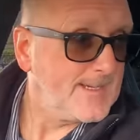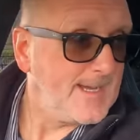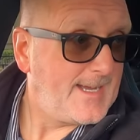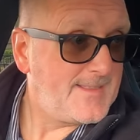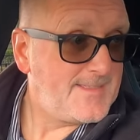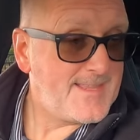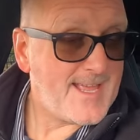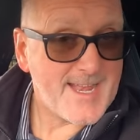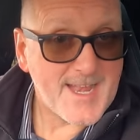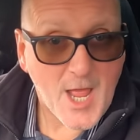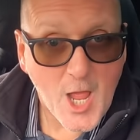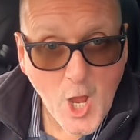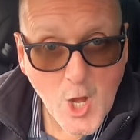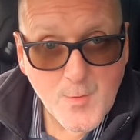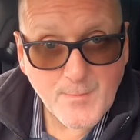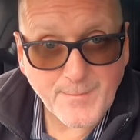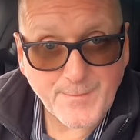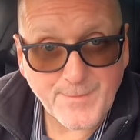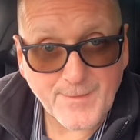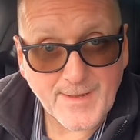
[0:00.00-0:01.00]
And then
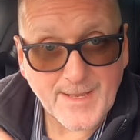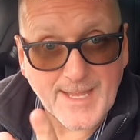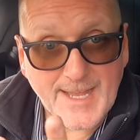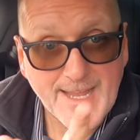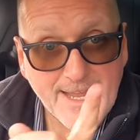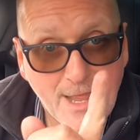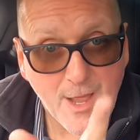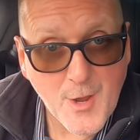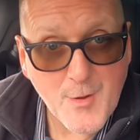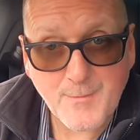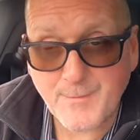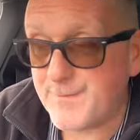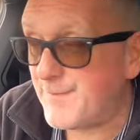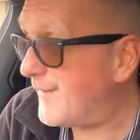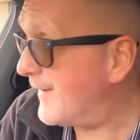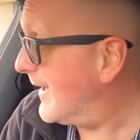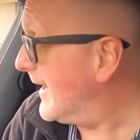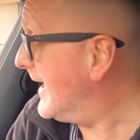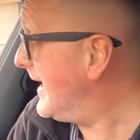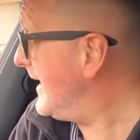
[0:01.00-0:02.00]
hopefully,
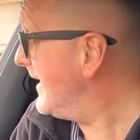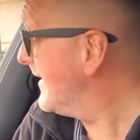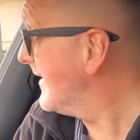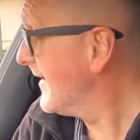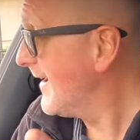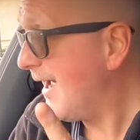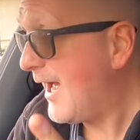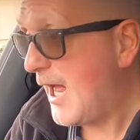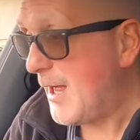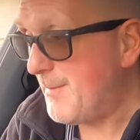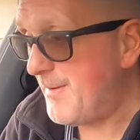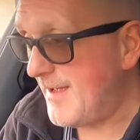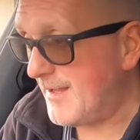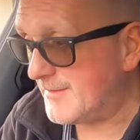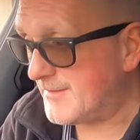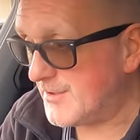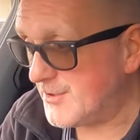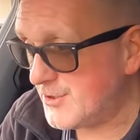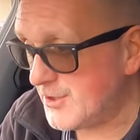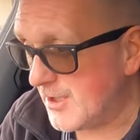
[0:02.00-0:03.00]
I'll be able
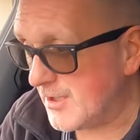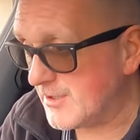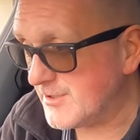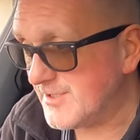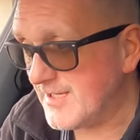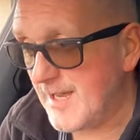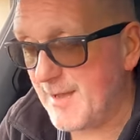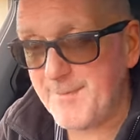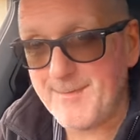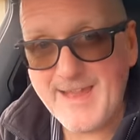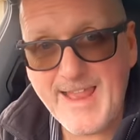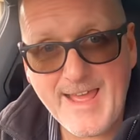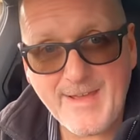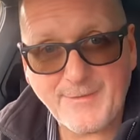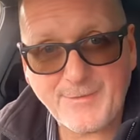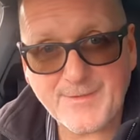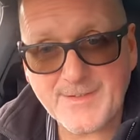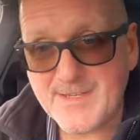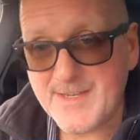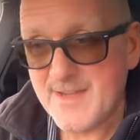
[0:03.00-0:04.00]
to charge. Now I'm
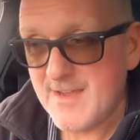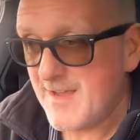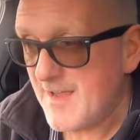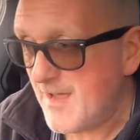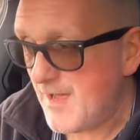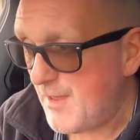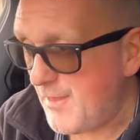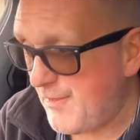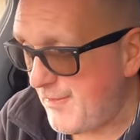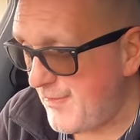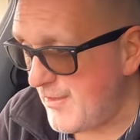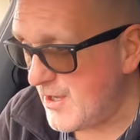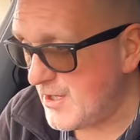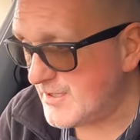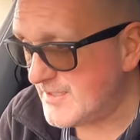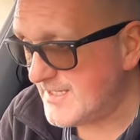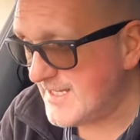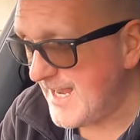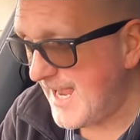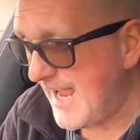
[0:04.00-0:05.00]
left at
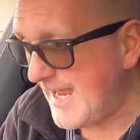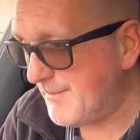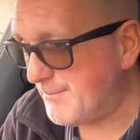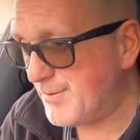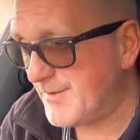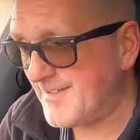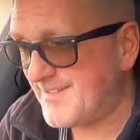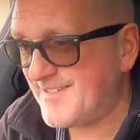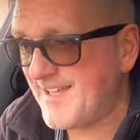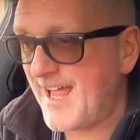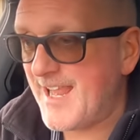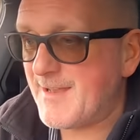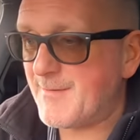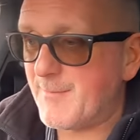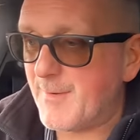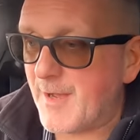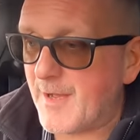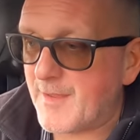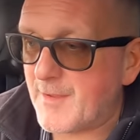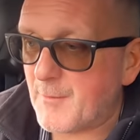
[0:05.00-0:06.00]
38%,
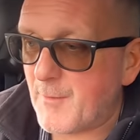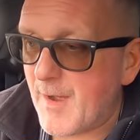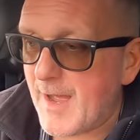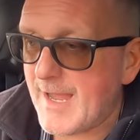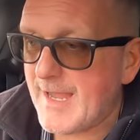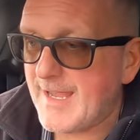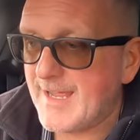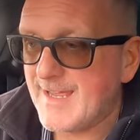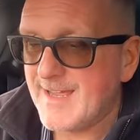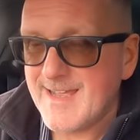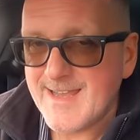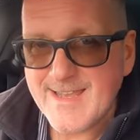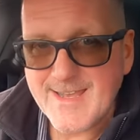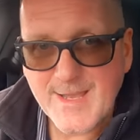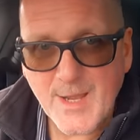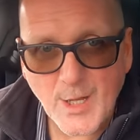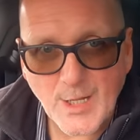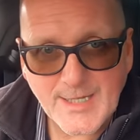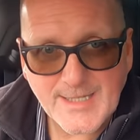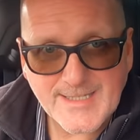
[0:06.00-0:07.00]
by the way.
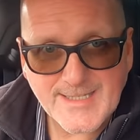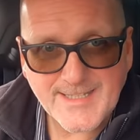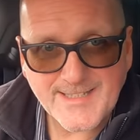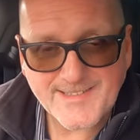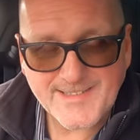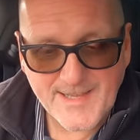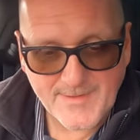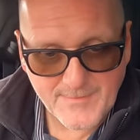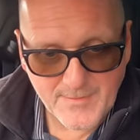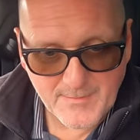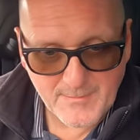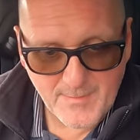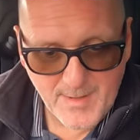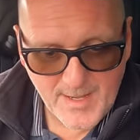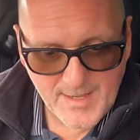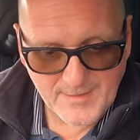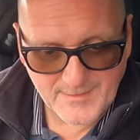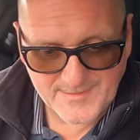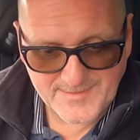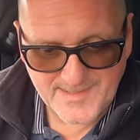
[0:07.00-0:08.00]
97
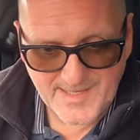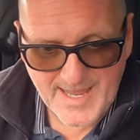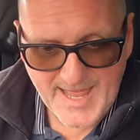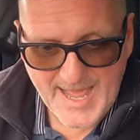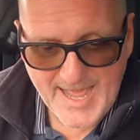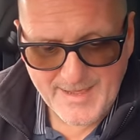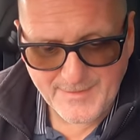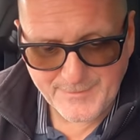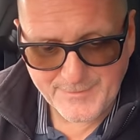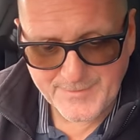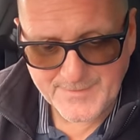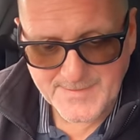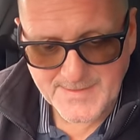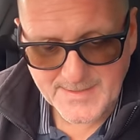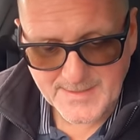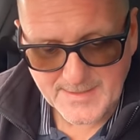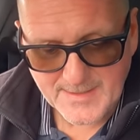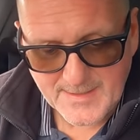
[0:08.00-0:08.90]
miles left.